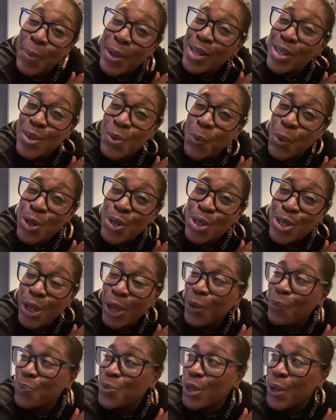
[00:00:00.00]
but he doesn't want
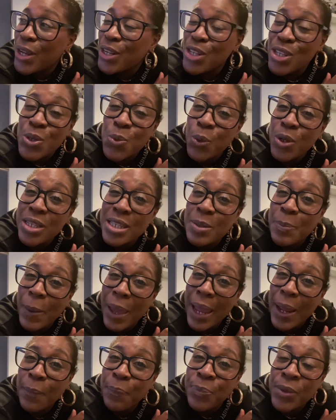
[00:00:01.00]
to. So he just wants
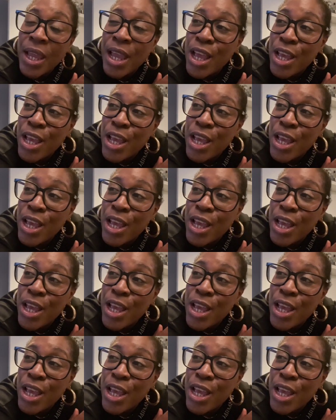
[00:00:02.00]
me.